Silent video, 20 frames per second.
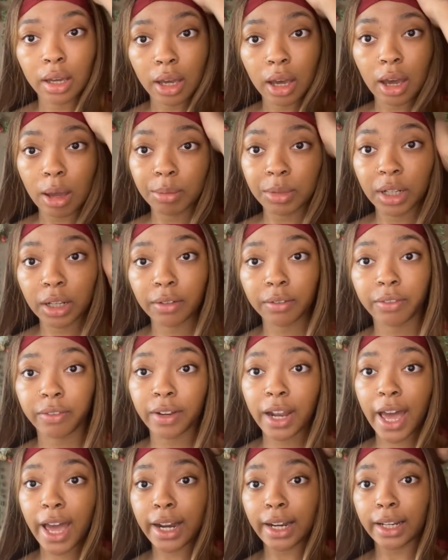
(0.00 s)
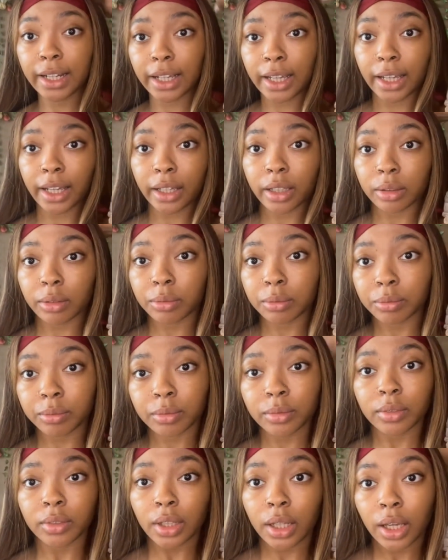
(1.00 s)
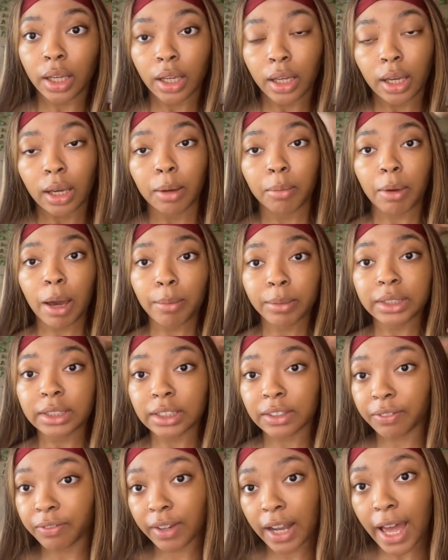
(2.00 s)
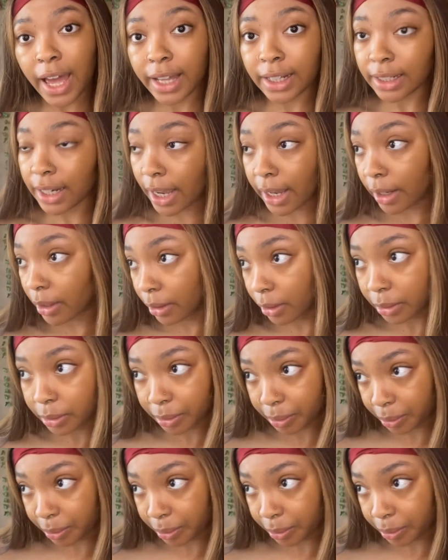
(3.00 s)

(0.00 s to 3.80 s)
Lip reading: I'm done flattening. And mama's is flat now.